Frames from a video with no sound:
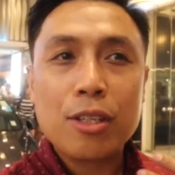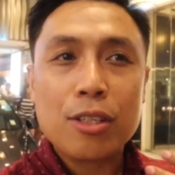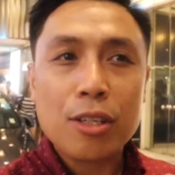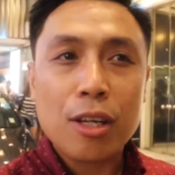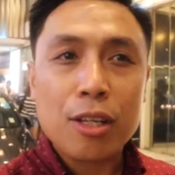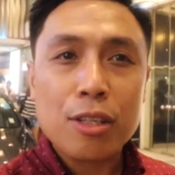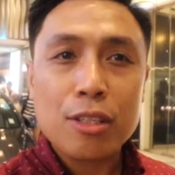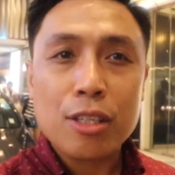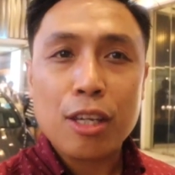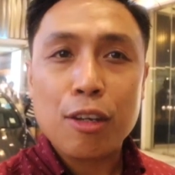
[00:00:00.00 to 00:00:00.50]
It's
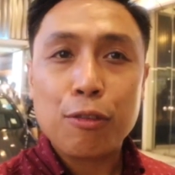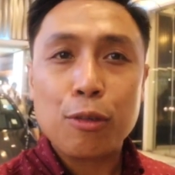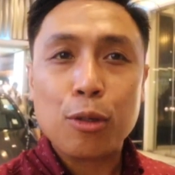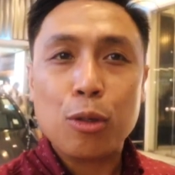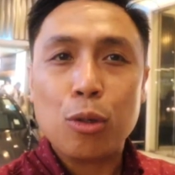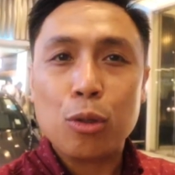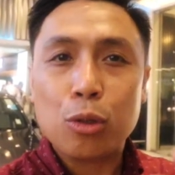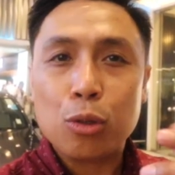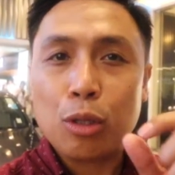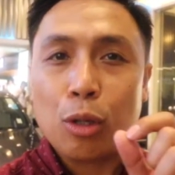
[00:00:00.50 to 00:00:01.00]
unsafe to
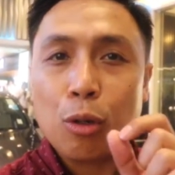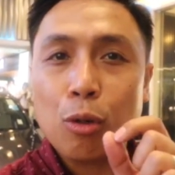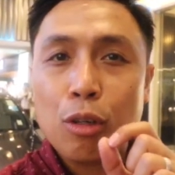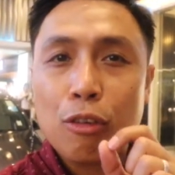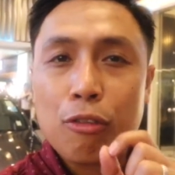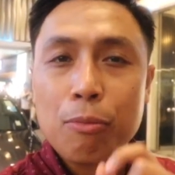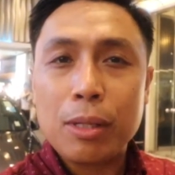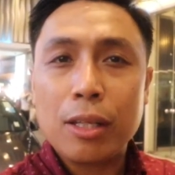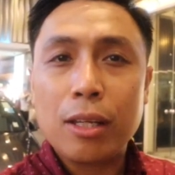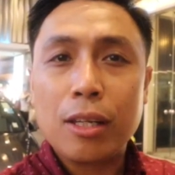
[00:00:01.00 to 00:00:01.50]
go to the
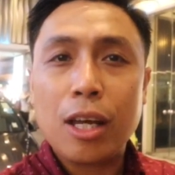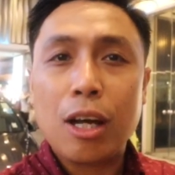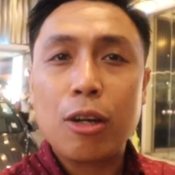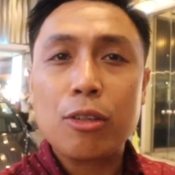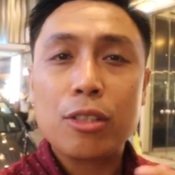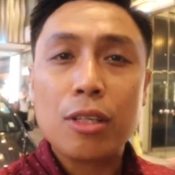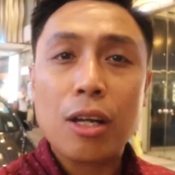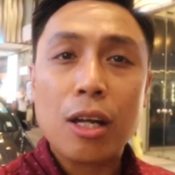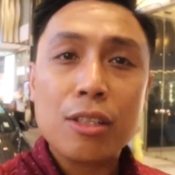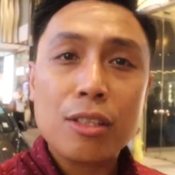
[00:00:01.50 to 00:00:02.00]
whole of Mindanao.
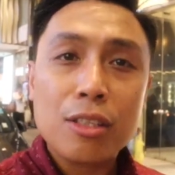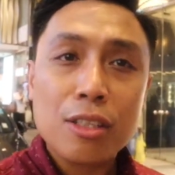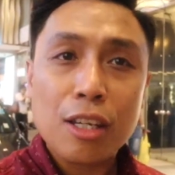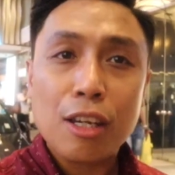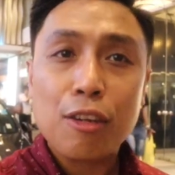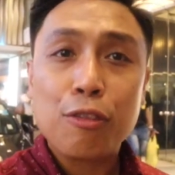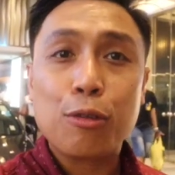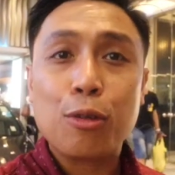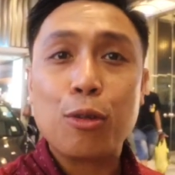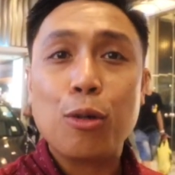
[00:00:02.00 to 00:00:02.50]
It's
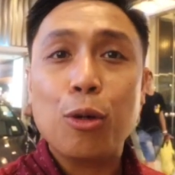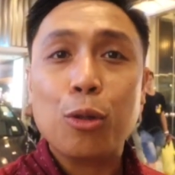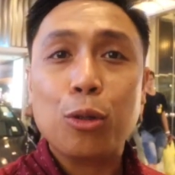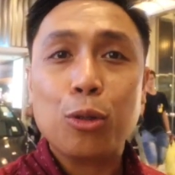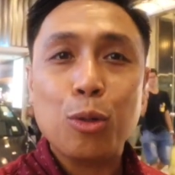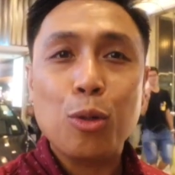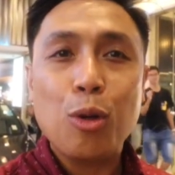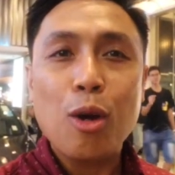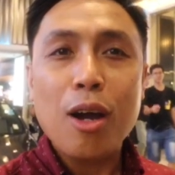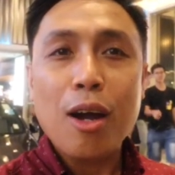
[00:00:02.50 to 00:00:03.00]
unsafe to go
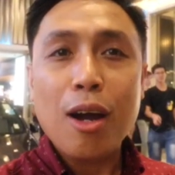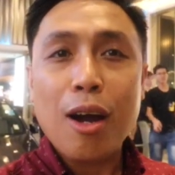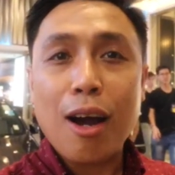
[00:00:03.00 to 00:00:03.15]
to